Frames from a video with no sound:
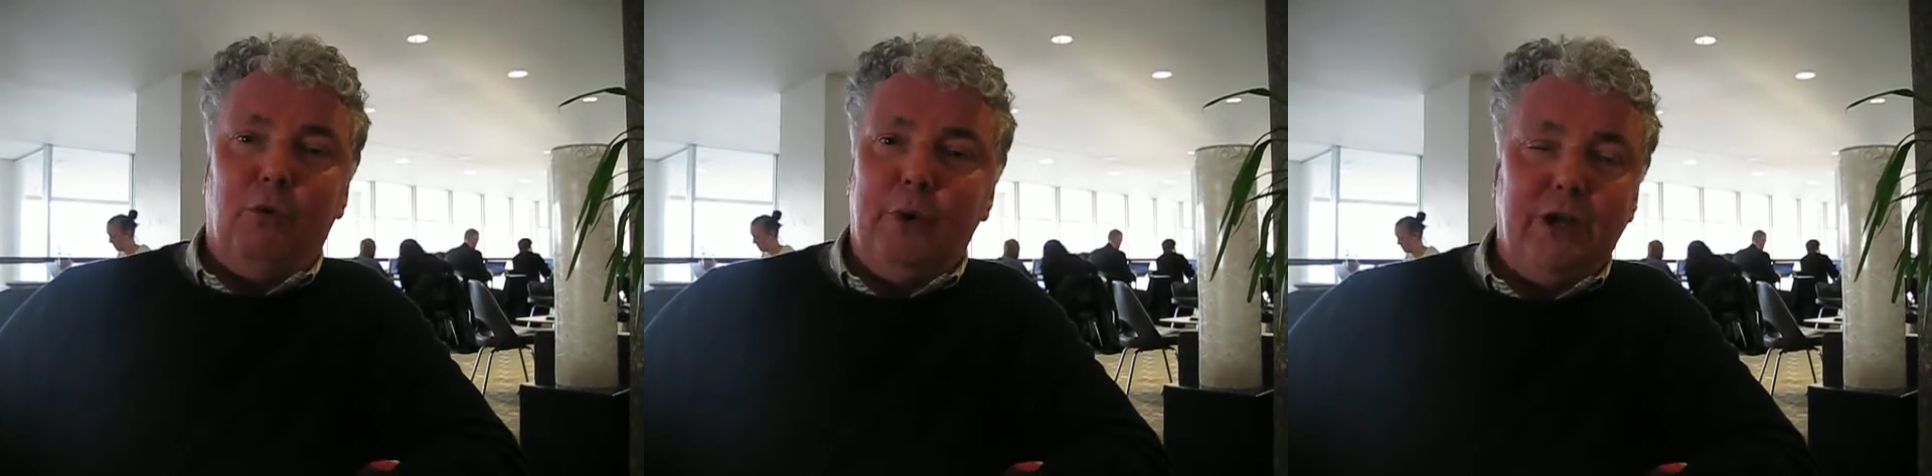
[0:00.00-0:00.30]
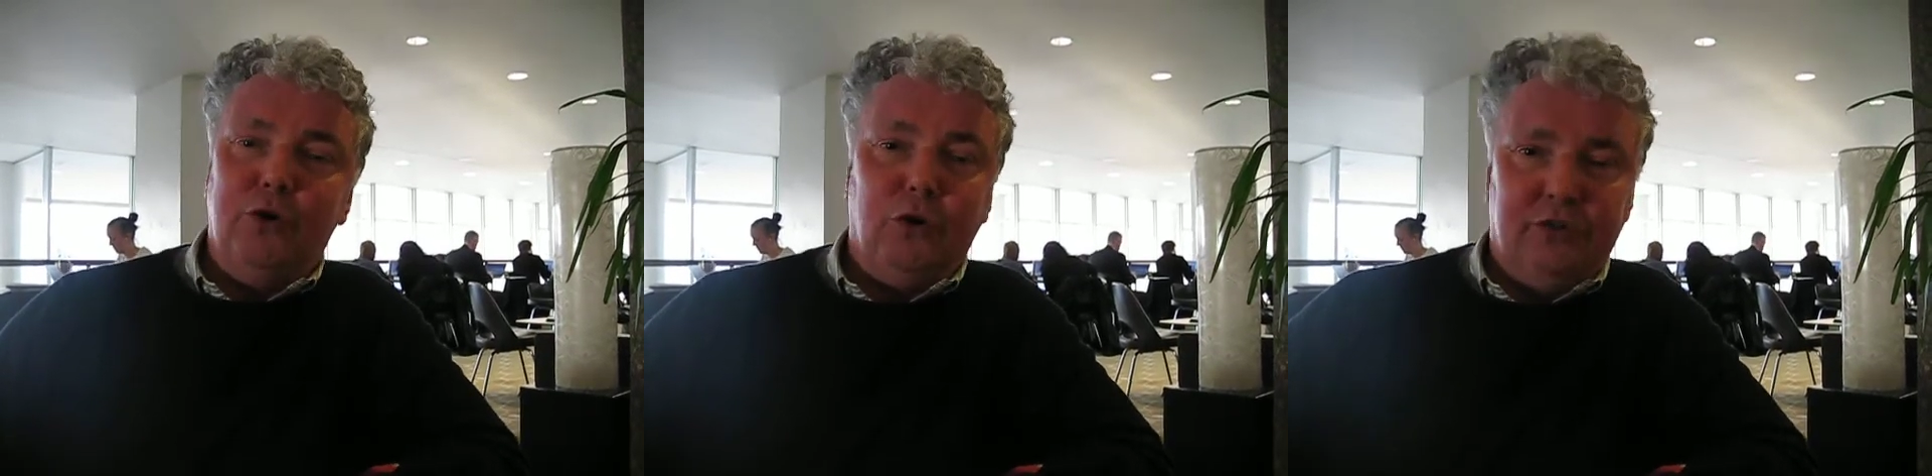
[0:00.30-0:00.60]
we
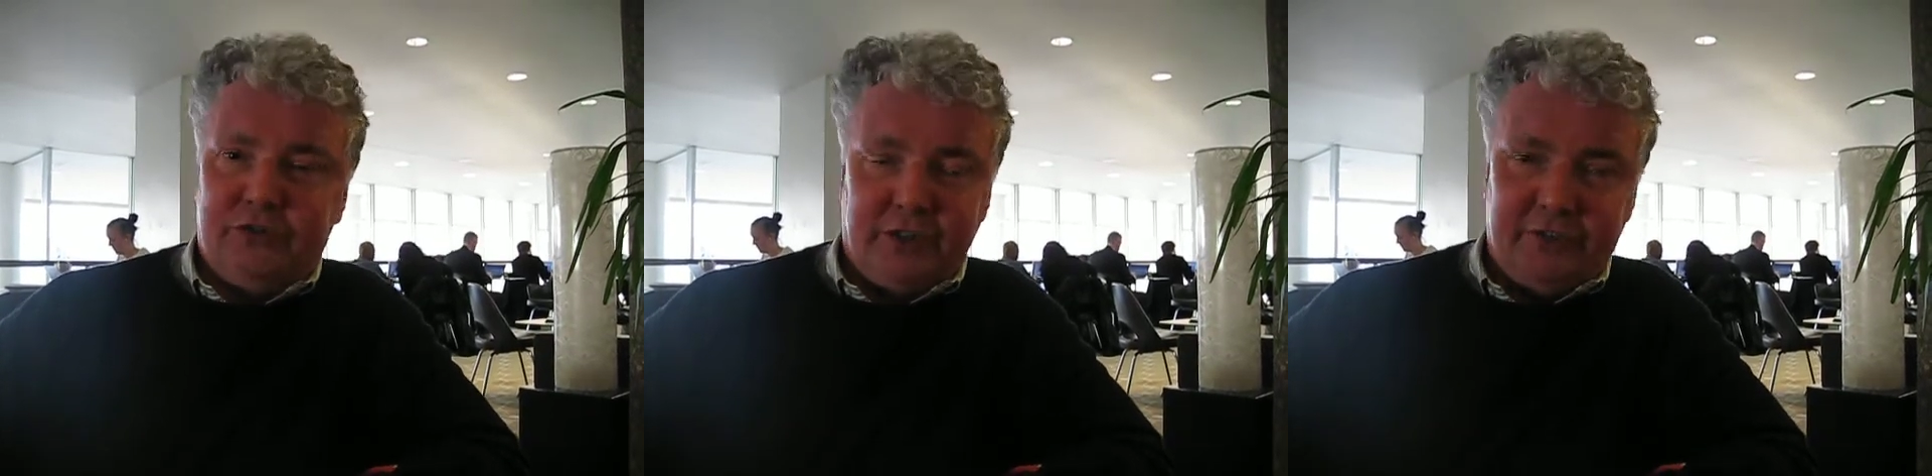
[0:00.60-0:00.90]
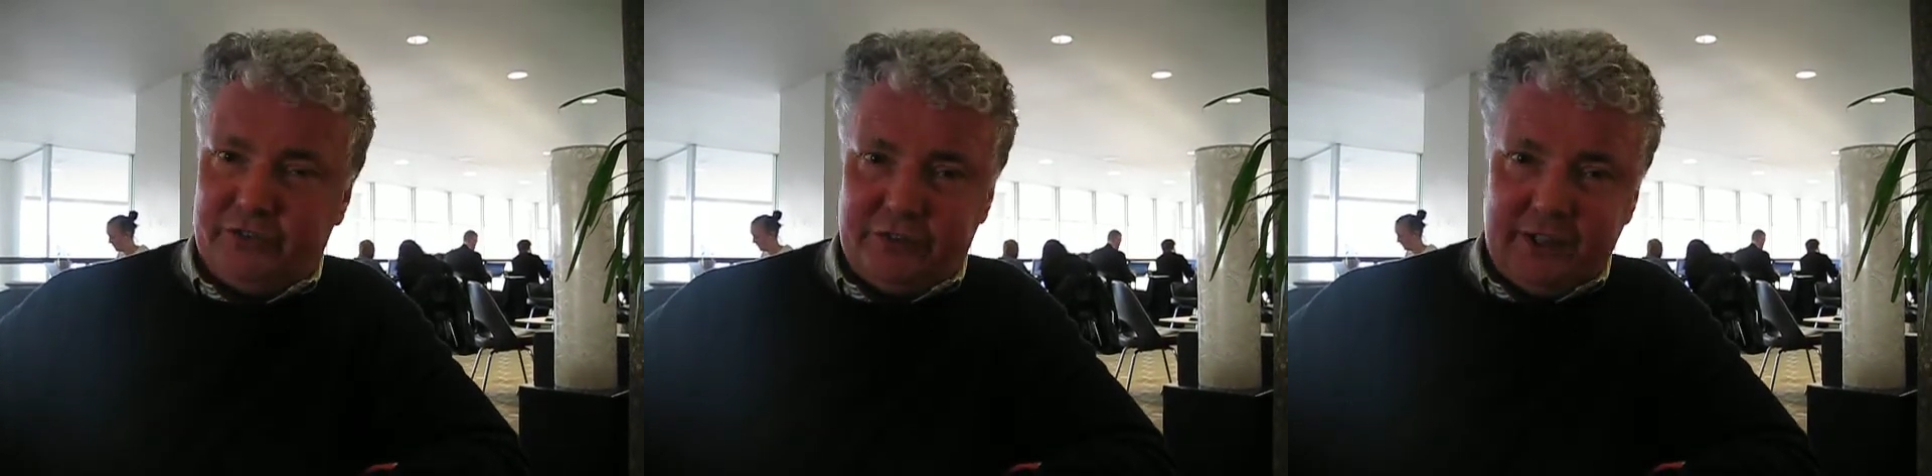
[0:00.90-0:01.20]
looked
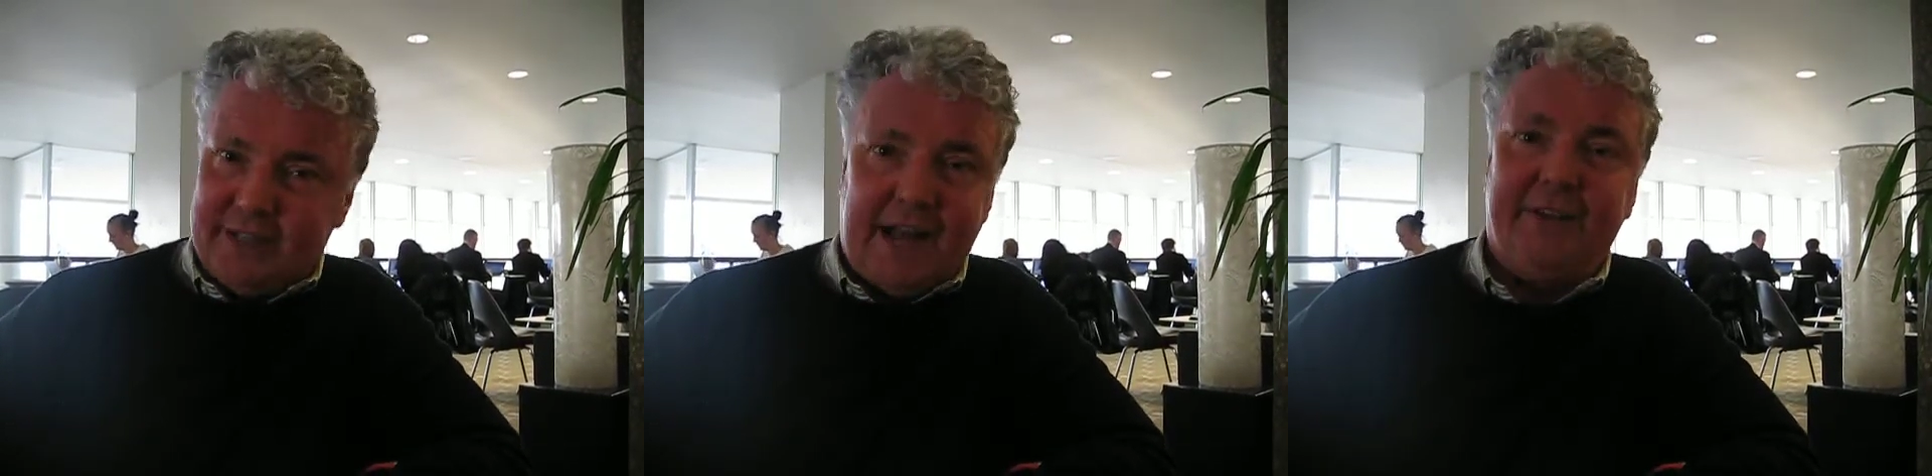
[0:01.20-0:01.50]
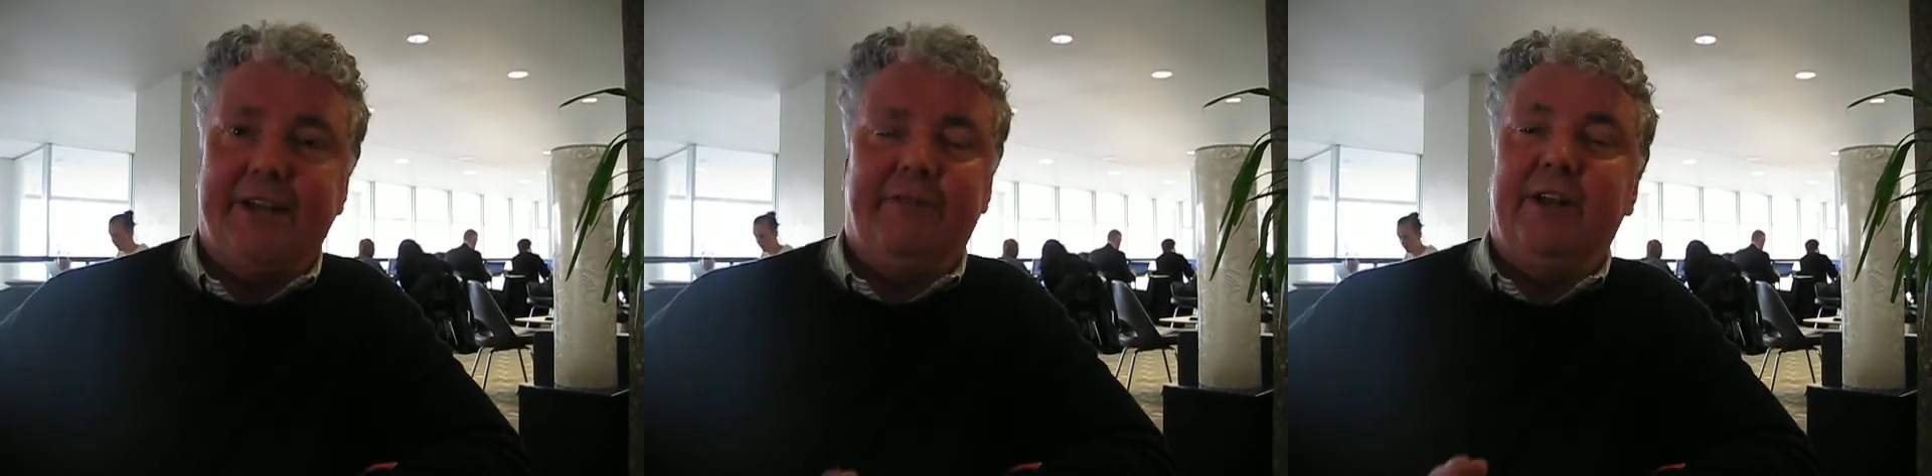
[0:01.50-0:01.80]
at
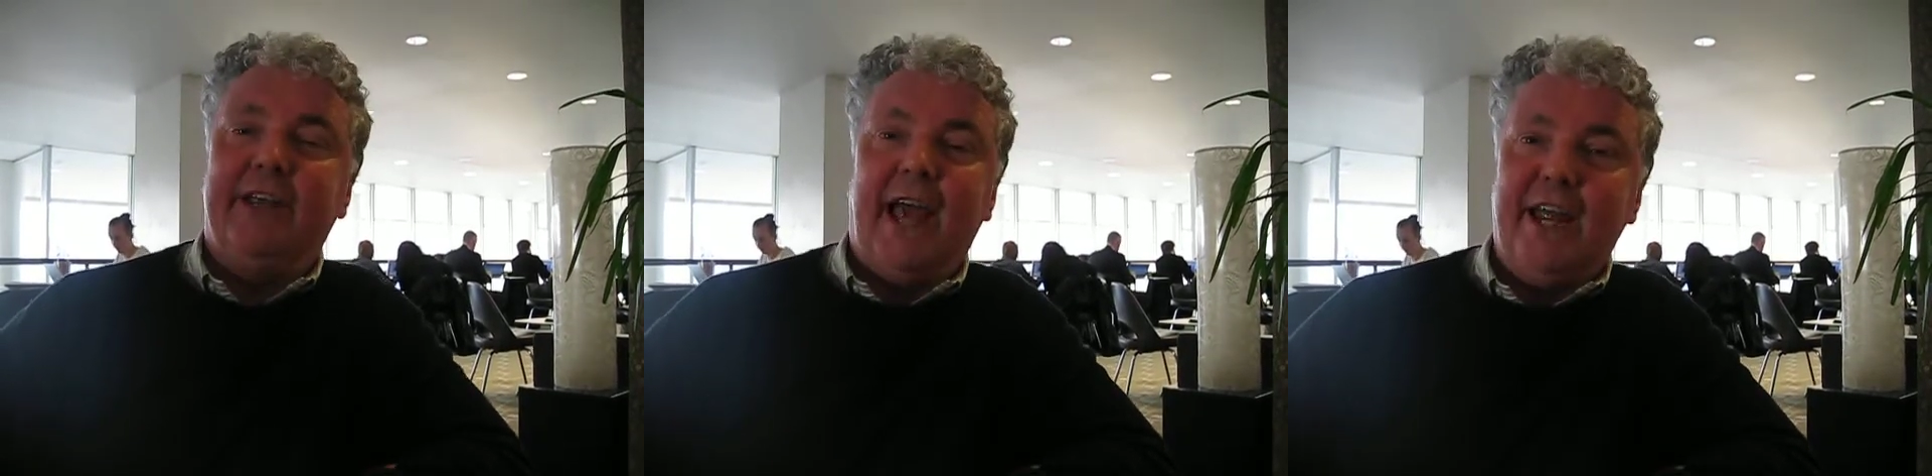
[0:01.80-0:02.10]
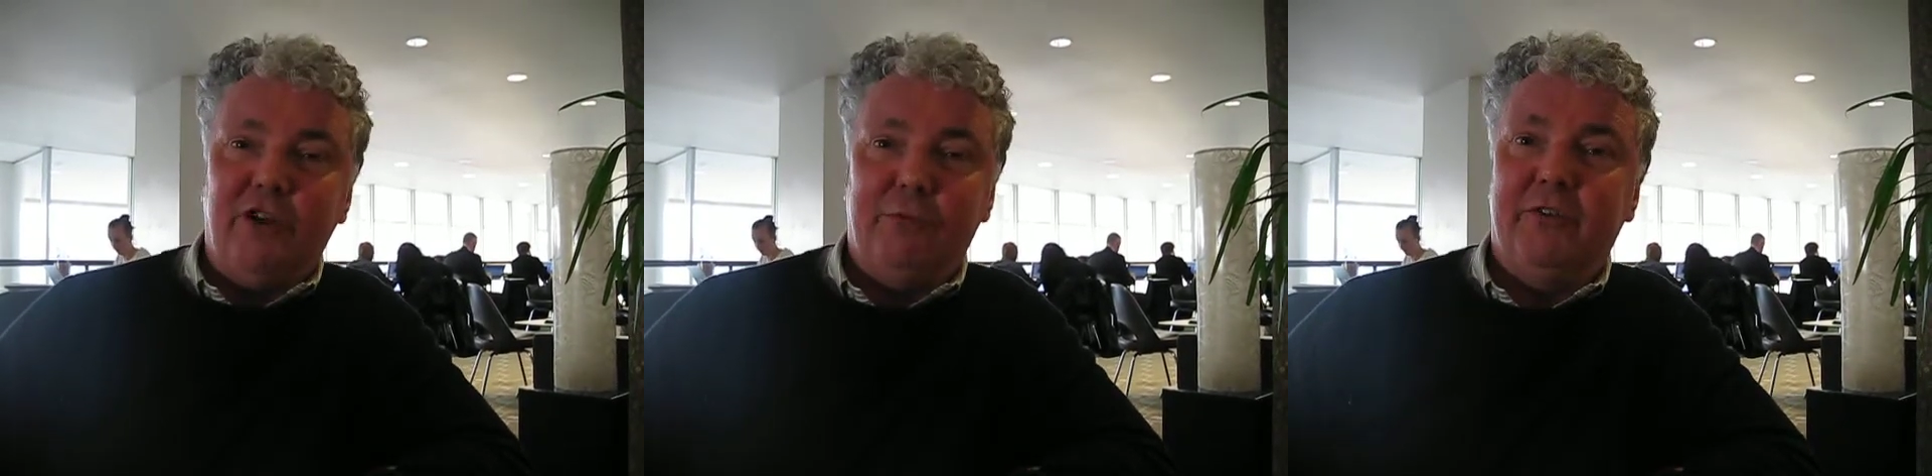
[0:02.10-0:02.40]
ladders of
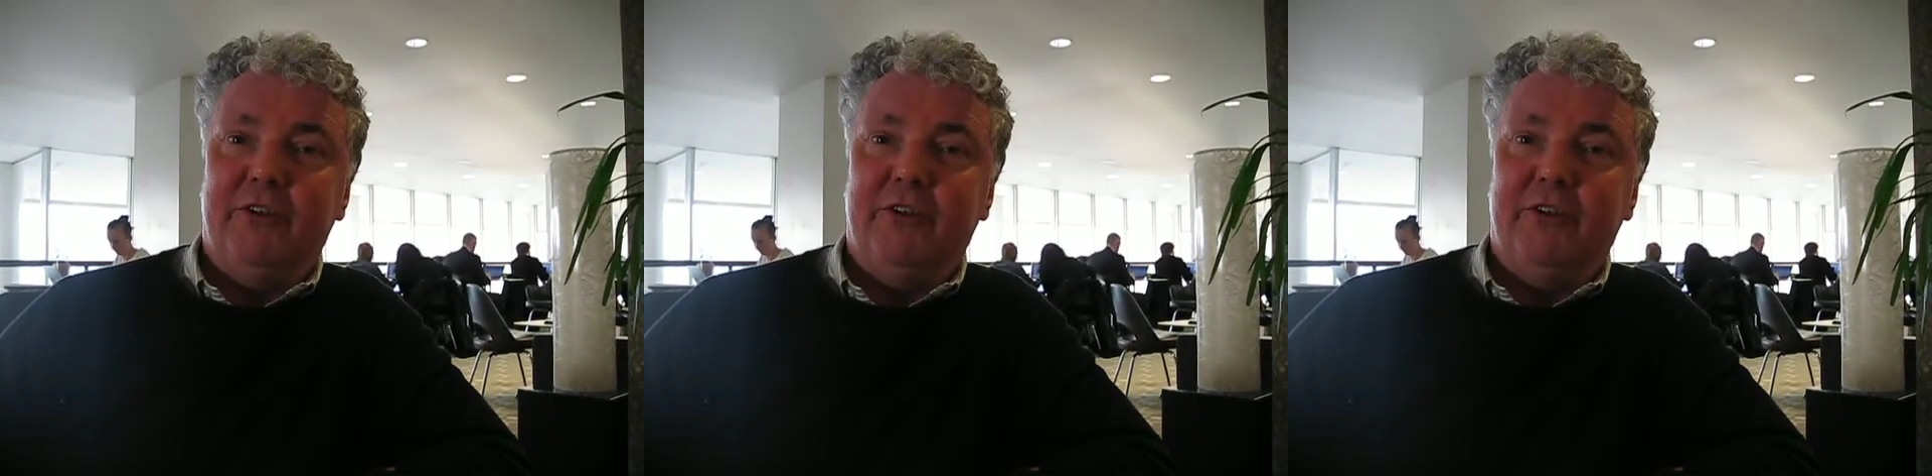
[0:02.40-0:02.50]
engagement